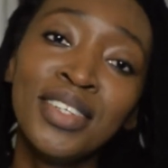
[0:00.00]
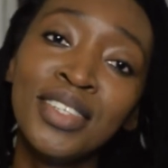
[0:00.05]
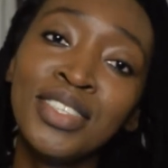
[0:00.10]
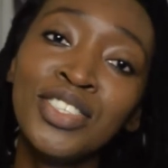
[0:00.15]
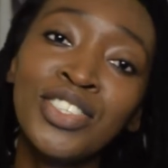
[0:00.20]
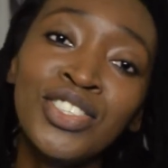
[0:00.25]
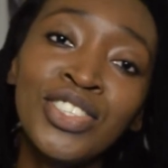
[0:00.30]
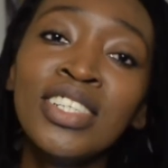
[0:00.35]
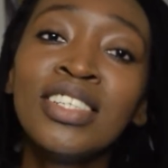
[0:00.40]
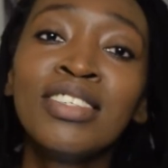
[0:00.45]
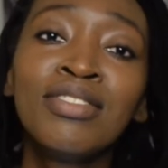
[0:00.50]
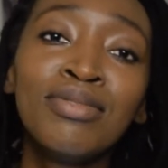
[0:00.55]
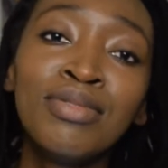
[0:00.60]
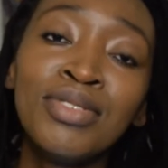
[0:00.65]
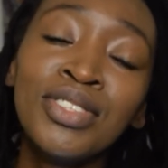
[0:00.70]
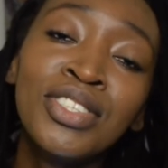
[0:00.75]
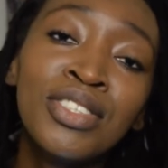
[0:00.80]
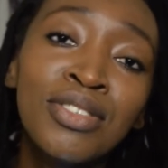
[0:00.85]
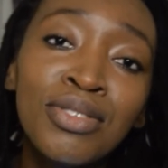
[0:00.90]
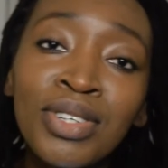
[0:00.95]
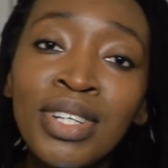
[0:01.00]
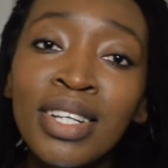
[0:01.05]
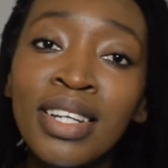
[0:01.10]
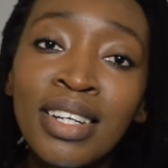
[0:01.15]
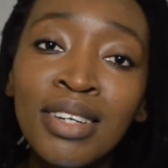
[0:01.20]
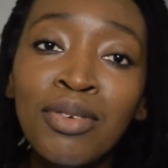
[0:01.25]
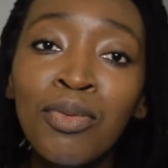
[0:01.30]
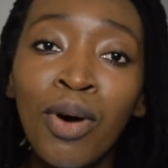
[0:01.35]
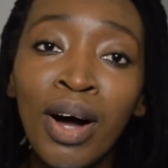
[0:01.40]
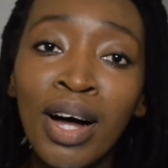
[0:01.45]
she
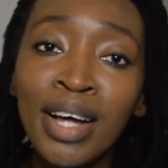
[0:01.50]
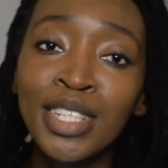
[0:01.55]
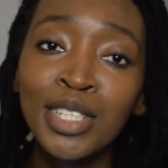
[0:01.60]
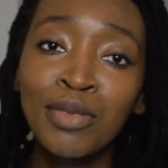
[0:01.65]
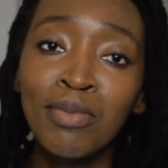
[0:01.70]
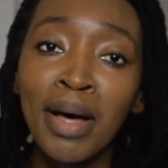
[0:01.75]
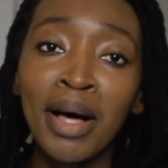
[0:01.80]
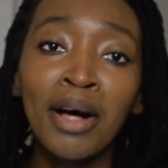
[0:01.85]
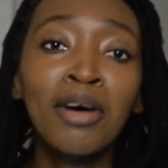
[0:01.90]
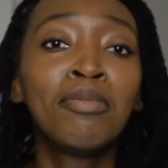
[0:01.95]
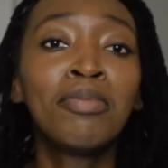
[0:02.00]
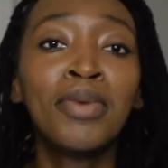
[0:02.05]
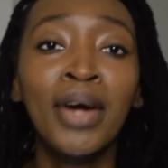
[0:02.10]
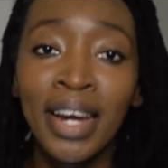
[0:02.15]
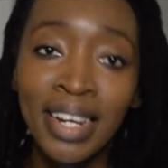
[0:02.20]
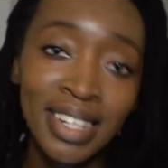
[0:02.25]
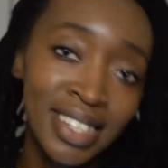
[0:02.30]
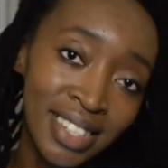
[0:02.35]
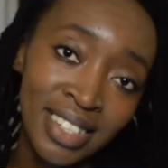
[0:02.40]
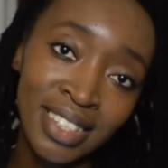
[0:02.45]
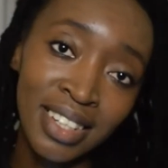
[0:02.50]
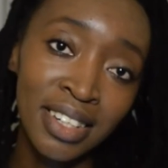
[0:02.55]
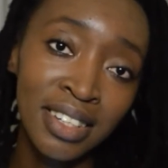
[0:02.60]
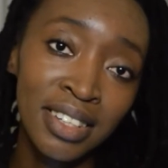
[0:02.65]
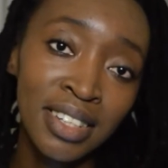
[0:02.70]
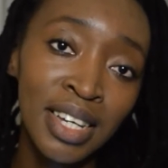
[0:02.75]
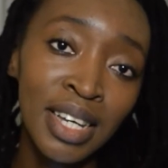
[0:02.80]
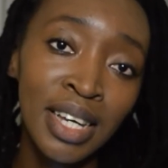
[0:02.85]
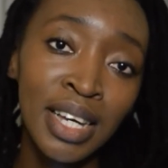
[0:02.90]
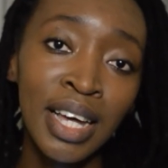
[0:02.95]
really was malpracticing,
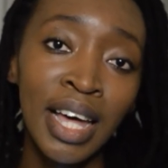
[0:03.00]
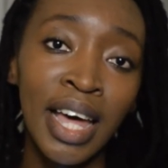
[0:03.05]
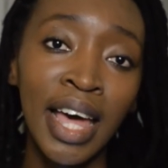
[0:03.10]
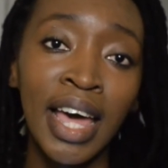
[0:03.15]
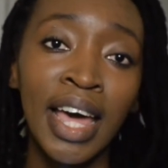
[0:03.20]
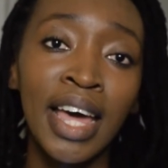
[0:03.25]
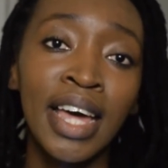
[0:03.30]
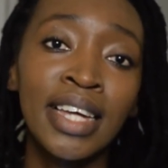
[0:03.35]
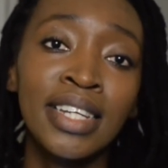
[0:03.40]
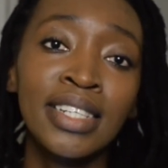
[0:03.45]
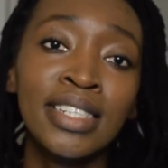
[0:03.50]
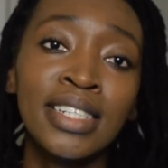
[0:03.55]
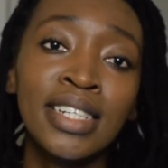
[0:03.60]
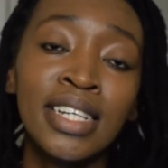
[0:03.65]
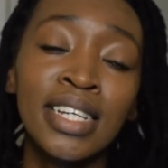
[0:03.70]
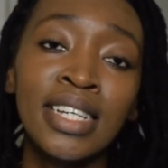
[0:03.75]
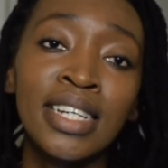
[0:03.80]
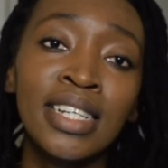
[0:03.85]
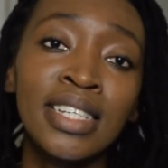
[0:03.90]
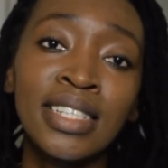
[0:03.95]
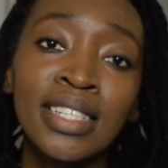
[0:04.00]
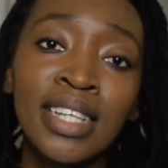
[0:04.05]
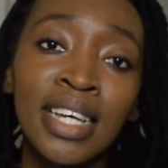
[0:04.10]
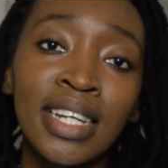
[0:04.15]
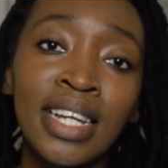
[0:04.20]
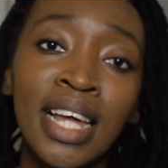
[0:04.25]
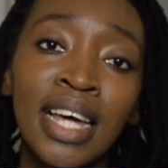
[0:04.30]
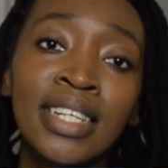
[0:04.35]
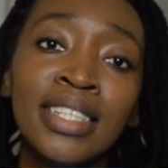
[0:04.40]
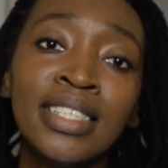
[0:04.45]
and it is
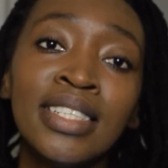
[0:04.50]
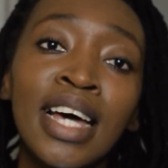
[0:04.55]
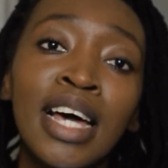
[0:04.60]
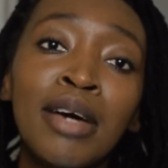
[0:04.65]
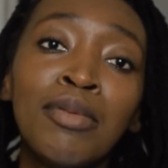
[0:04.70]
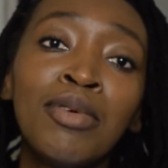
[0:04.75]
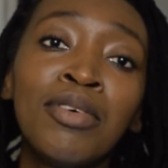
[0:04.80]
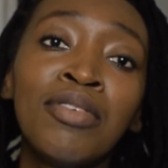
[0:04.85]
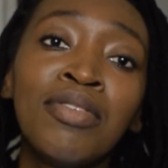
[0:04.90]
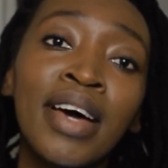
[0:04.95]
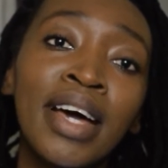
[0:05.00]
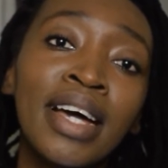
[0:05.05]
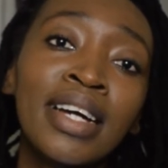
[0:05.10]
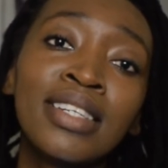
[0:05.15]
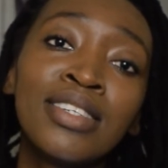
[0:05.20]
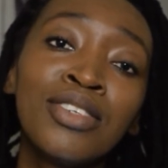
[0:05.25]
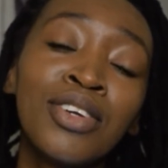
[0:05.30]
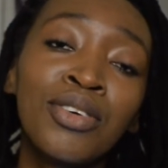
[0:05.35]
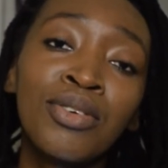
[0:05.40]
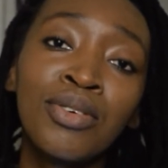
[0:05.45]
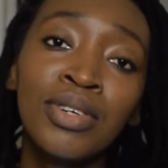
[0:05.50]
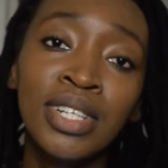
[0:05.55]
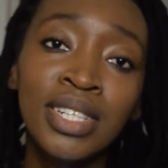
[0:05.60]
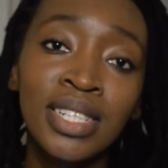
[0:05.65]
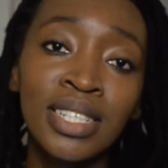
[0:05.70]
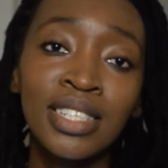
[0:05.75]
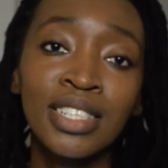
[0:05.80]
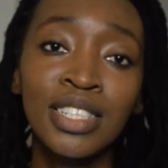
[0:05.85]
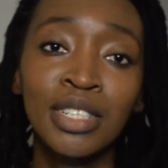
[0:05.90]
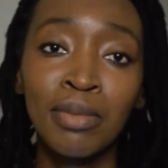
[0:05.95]
an undeniable fact. Not only
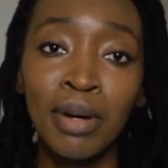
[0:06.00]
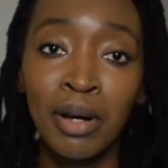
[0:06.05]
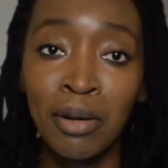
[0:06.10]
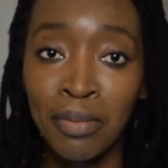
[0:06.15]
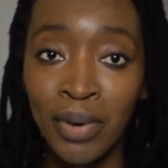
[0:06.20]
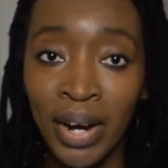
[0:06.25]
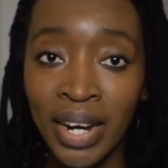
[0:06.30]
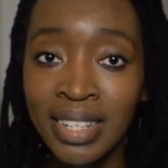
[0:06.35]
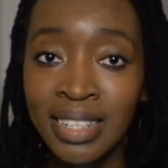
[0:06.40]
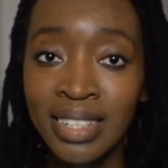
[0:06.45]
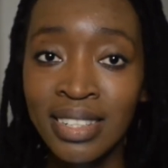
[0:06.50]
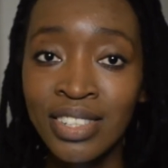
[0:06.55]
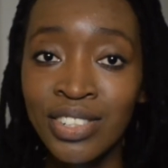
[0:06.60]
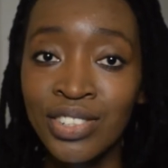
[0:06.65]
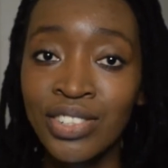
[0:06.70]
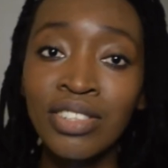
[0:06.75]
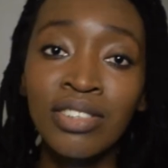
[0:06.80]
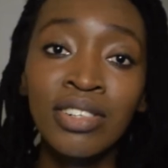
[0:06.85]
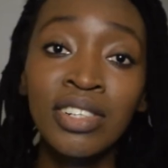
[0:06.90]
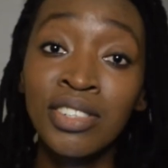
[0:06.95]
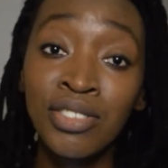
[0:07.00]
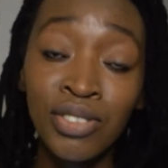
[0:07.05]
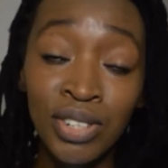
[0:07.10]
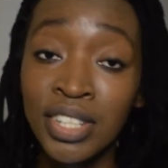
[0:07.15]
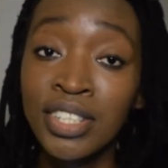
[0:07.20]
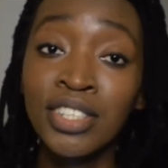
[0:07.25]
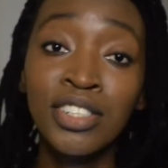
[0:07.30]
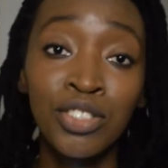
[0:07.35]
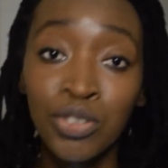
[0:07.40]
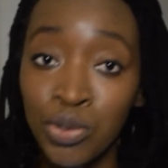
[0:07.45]
did she malpractice, she
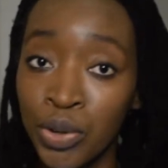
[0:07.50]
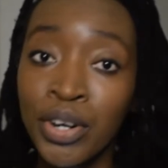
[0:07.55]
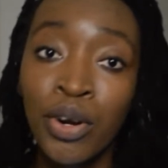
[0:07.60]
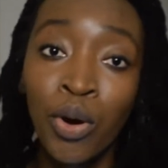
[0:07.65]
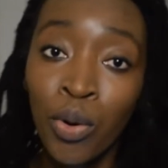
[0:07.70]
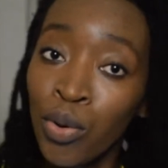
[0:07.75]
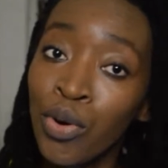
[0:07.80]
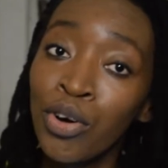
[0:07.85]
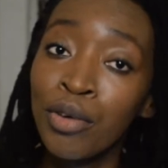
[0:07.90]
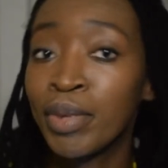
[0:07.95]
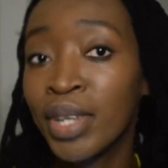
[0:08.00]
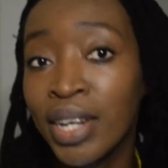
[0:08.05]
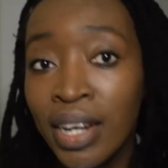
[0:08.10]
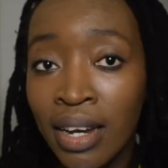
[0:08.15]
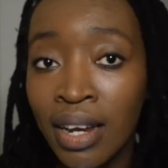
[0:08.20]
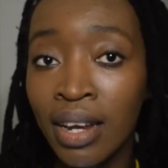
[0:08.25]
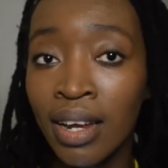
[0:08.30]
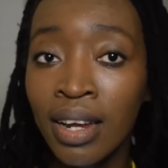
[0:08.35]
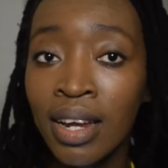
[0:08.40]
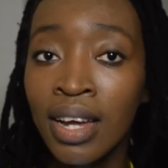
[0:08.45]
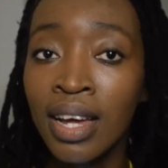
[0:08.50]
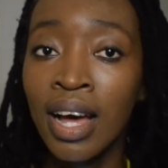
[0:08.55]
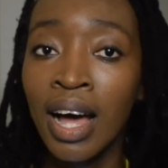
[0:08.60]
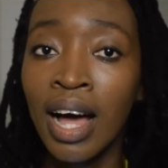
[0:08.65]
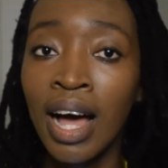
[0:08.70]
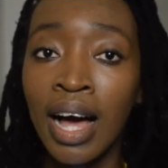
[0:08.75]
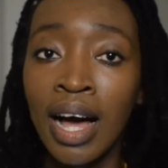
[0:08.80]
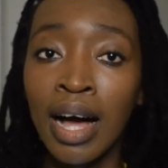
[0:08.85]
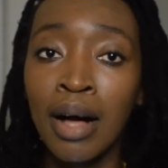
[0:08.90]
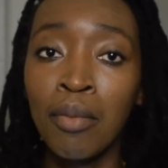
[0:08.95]
literally destroyed a whole community
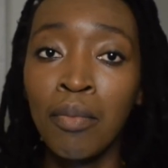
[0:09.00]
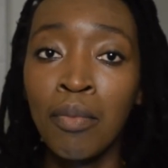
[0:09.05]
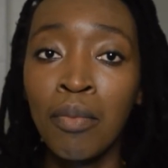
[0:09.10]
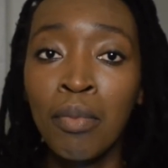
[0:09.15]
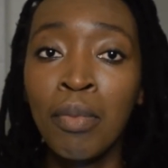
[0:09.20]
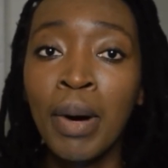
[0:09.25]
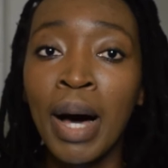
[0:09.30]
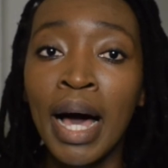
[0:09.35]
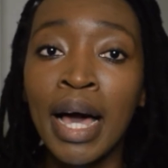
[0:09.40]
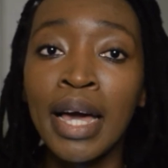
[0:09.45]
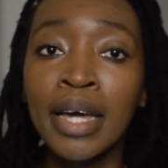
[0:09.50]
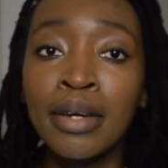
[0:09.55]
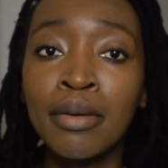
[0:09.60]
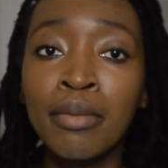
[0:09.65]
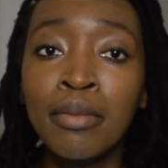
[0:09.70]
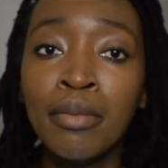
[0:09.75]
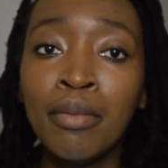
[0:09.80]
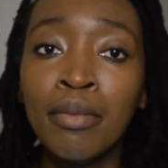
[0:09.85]
by